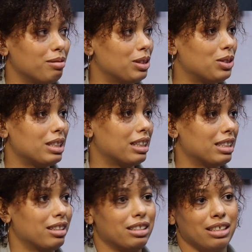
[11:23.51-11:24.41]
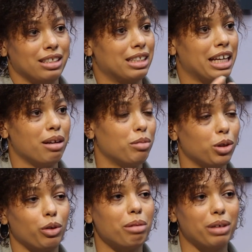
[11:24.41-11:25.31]
using it to scam
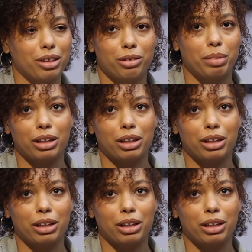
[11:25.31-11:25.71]
your grandmother